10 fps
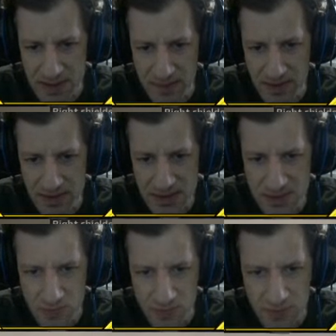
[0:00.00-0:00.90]
I mean, this
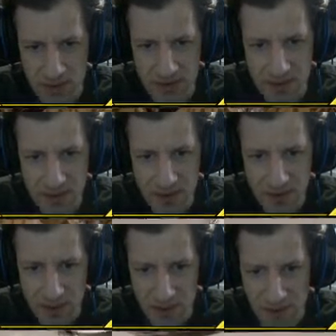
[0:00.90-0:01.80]
is really,
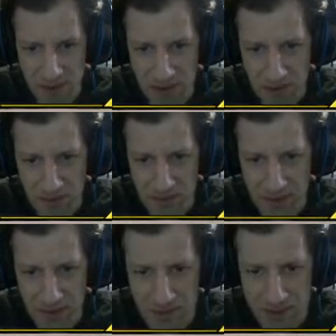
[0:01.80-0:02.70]

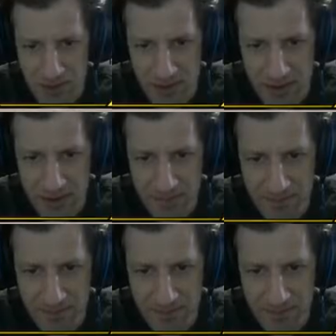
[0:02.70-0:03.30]
very racery.